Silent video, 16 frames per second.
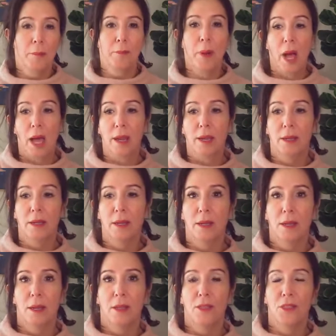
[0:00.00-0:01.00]
But
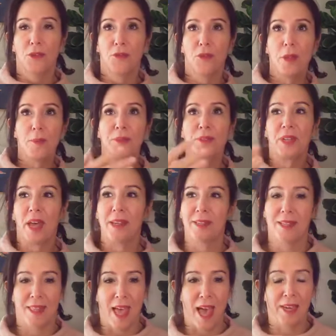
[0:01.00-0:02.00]
the flip side
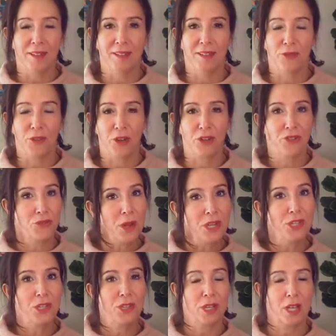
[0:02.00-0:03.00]
to that is the
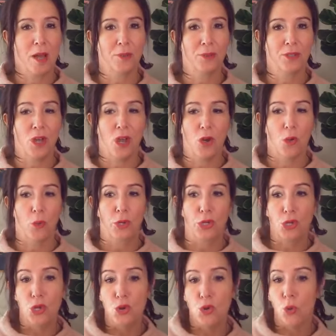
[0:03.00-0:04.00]
frustration that comes along when
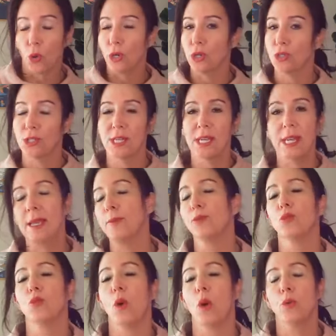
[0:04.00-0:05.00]
you or your
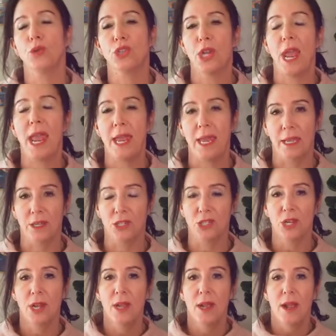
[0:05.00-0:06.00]
teams won't
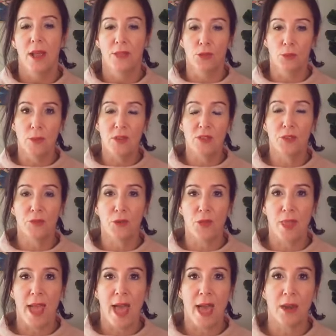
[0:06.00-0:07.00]
change. And the reason for
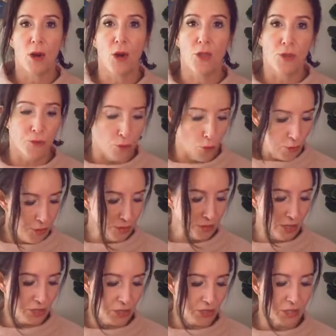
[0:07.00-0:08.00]
that are the four things
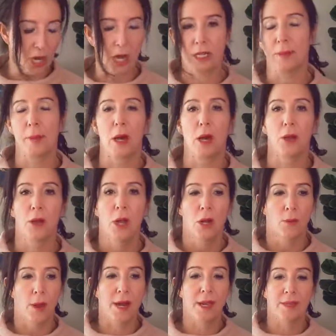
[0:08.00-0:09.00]
I just talked about,
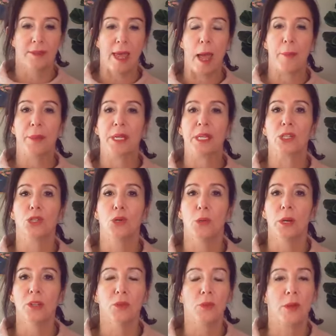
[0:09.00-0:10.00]
right? It's happening
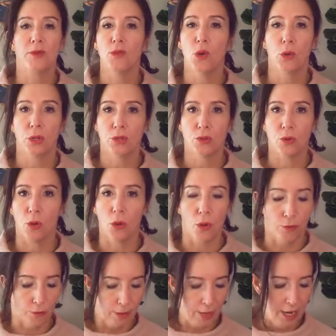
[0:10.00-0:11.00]
to us. We have no control
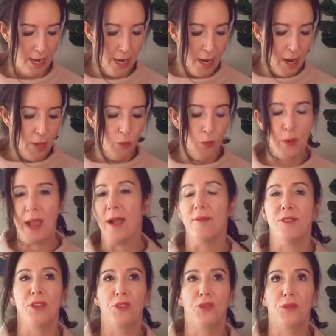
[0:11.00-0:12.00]
over it. We
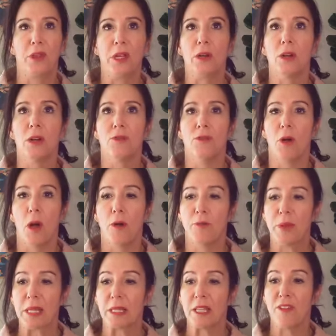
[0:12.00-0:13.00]
have this fear of, of
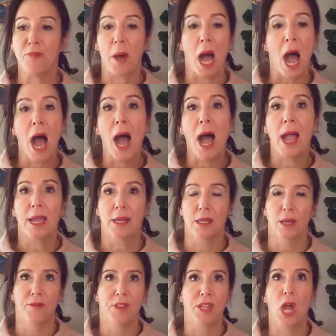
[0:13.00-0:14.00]
being left behind,
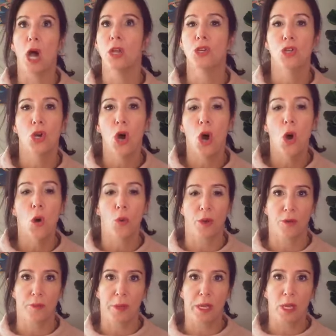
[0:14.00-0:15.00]
of the
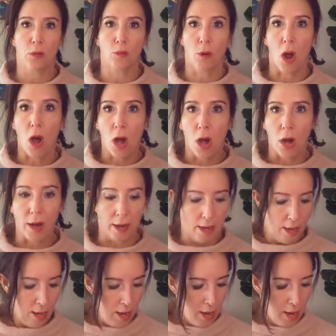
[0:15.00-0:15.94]
unknown, of being wrong.